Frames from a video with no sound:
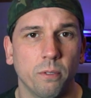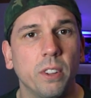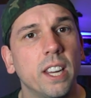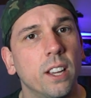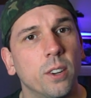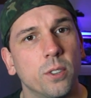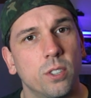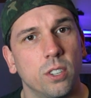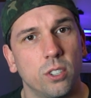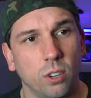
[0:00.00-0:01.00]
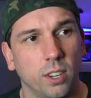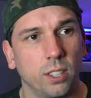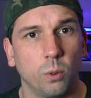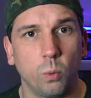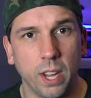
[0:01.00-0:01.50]
videos during
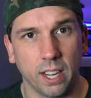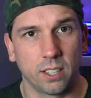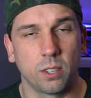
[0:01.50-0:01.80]
the week.